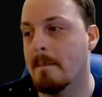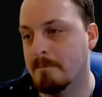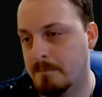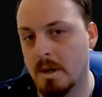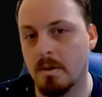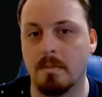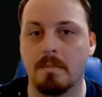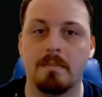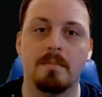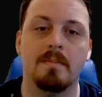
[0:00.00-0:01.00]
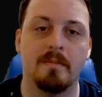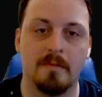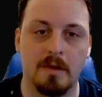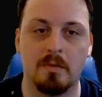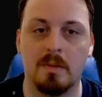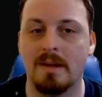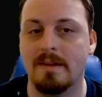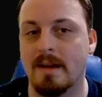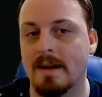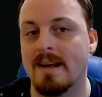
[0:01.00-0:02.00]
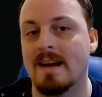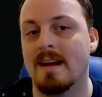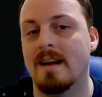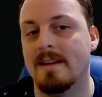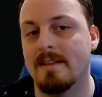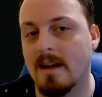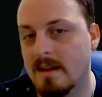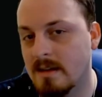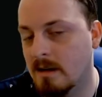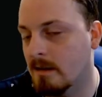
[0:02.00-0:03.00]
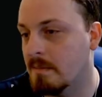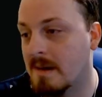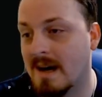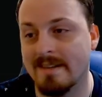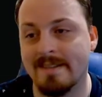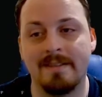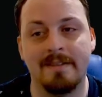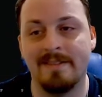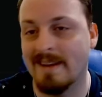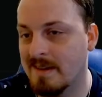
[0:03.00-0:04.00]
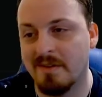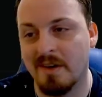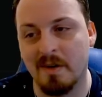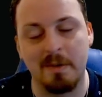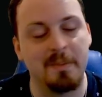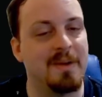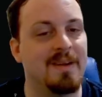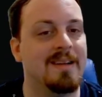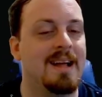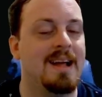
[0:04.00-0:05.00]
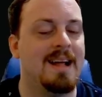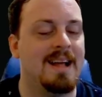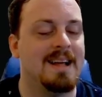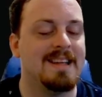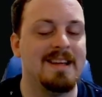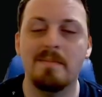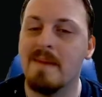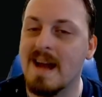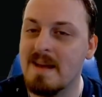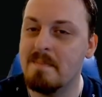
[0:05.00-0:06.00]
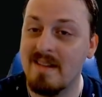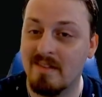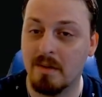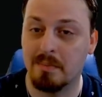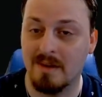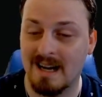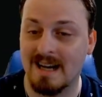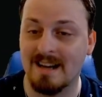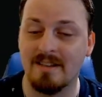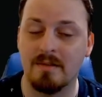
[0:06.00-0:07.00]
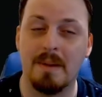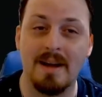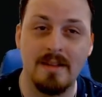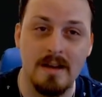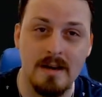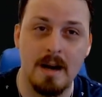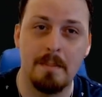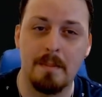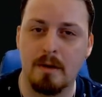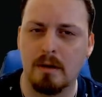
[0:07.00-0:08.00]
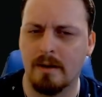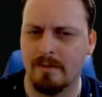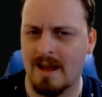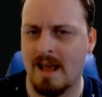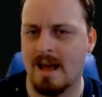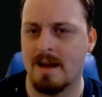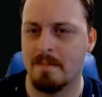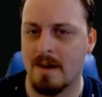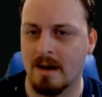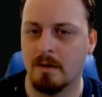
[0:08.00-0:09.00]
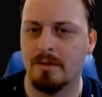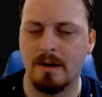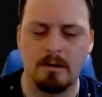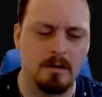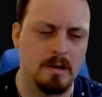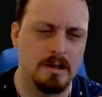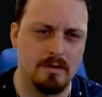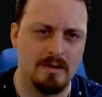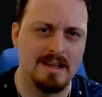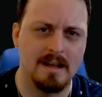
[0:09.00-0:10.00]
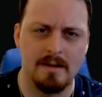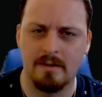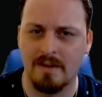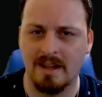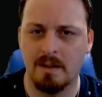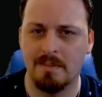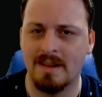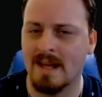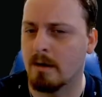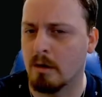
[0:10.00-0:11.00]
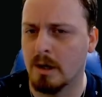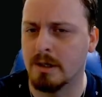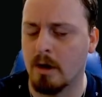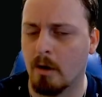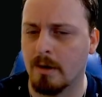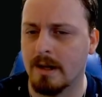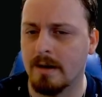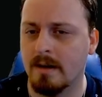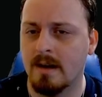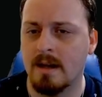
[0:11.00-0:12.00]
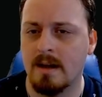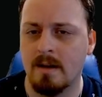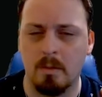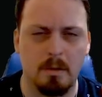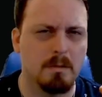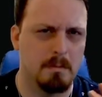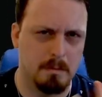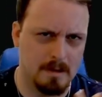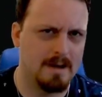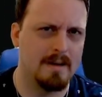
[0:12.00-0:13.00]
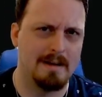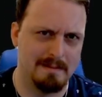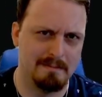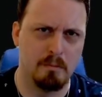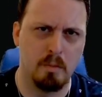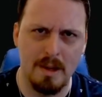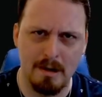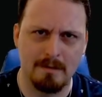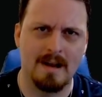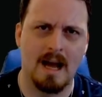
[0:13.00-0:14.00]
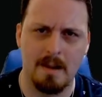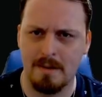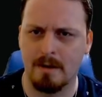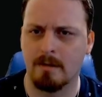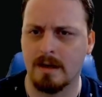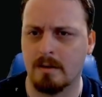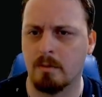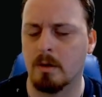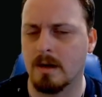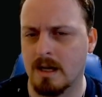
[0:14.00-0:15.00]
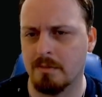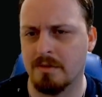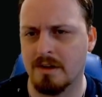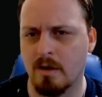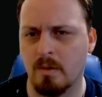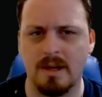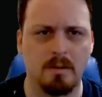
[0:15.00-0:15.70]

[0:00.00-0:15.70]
Boom. First one done. It's an unguarded model, very vulnerable. You might be surprised by the number of AI models that you're going to see get developed that are unguarded. We're in a weird time period where it comes to coding,